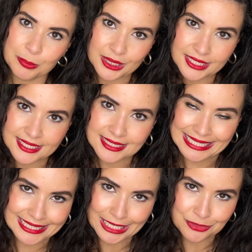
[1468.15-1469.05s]

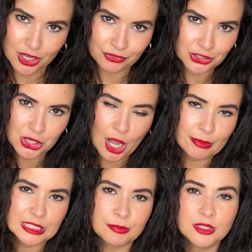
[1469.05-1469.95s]
Please sound off in the
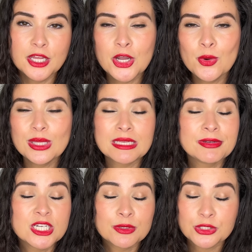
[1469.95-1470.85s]
comments below. Let
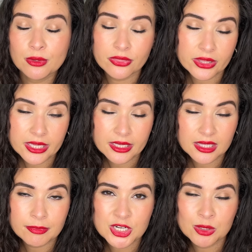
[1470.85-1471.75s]
me know what you think.
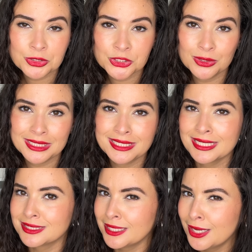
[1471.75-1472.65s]
Let me know what you're going to
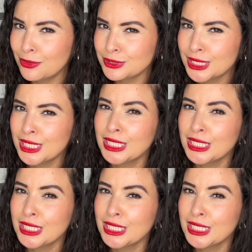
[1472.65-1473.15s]
test out.